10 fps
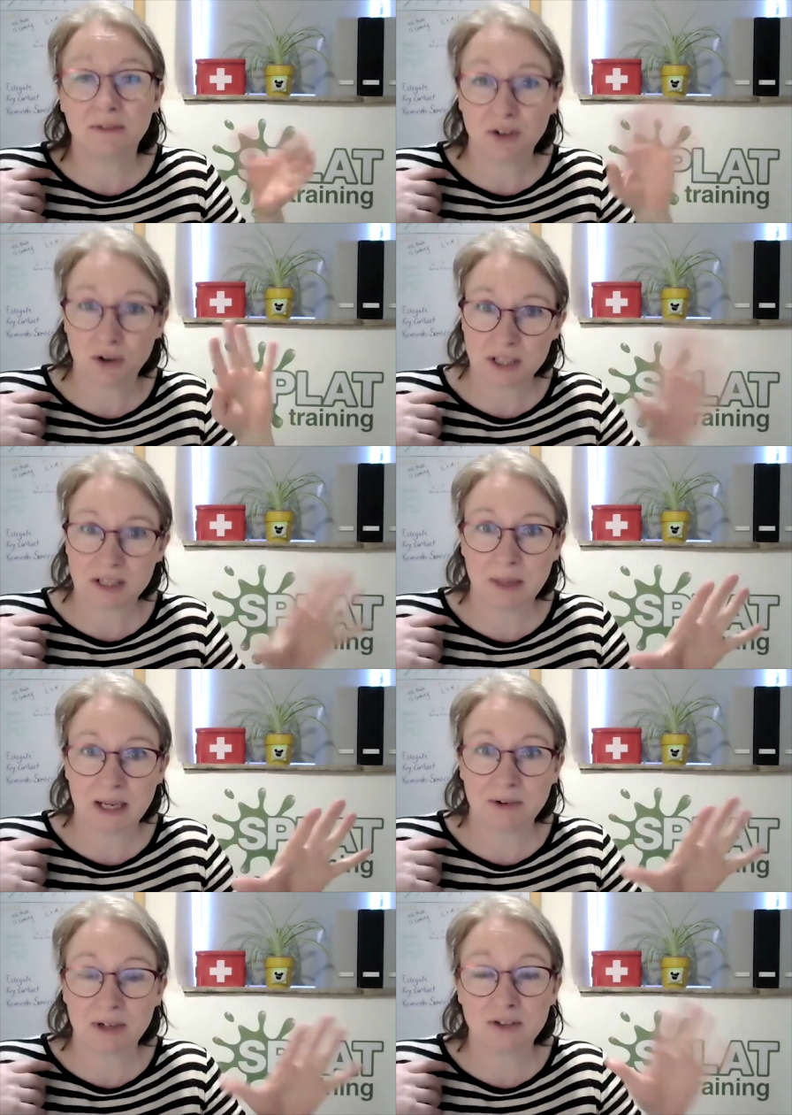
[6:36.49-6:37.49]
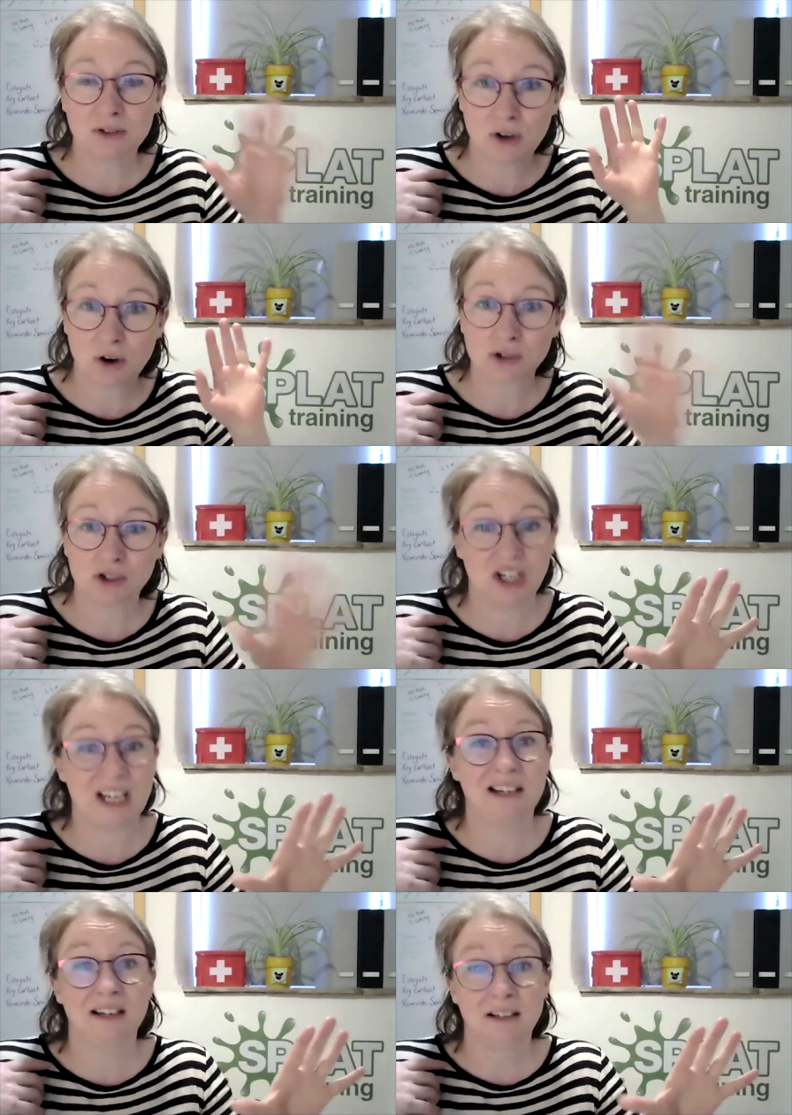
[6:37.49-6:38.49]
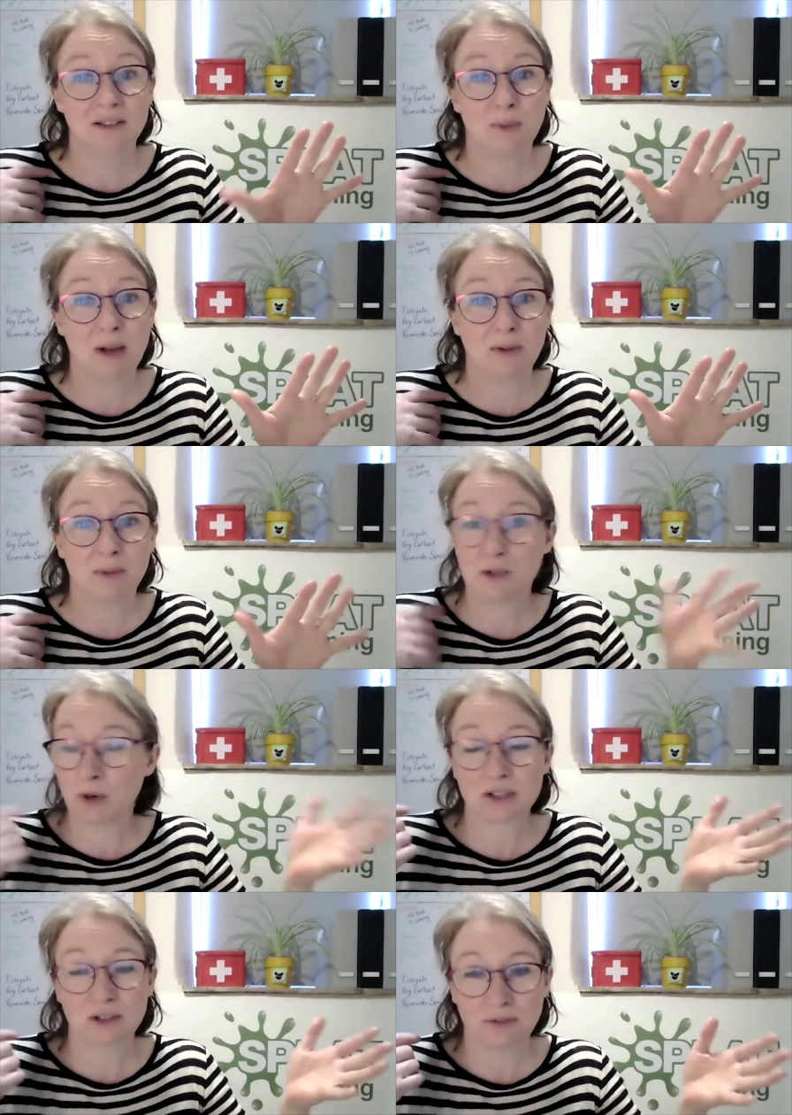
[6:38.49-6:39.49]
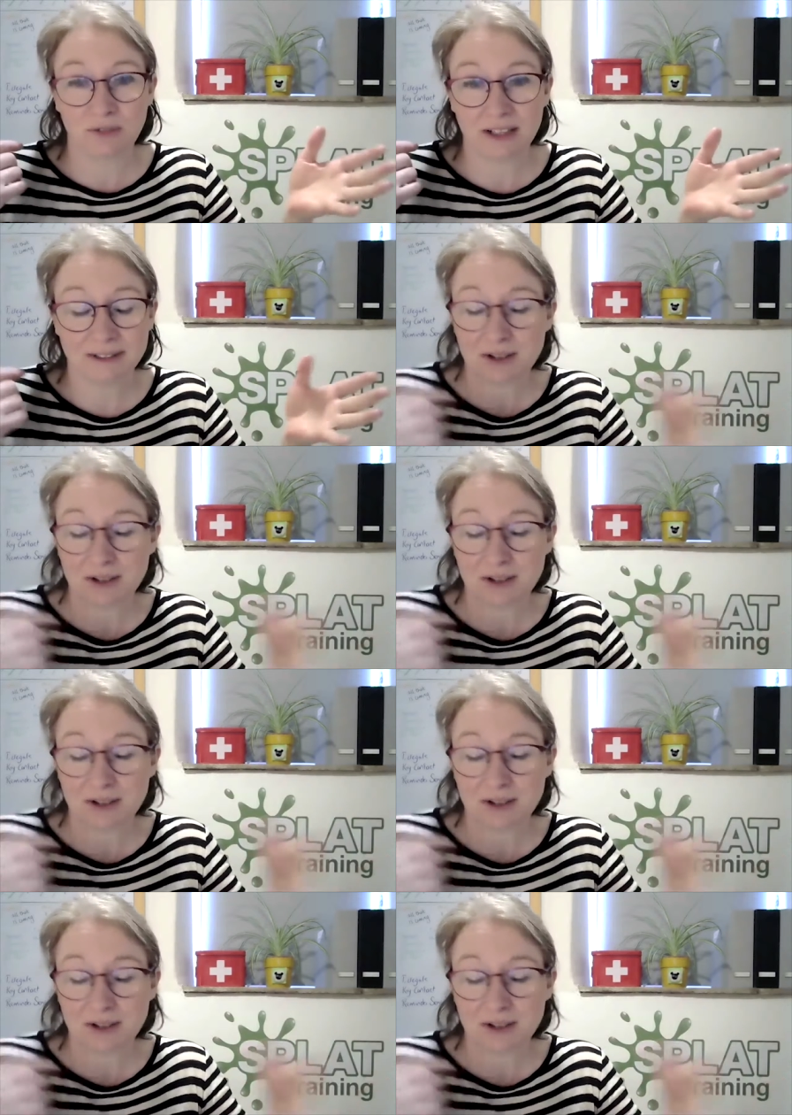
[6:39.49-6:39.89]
If you're not into beer, he does Yorkshire gin as well, which works lovely.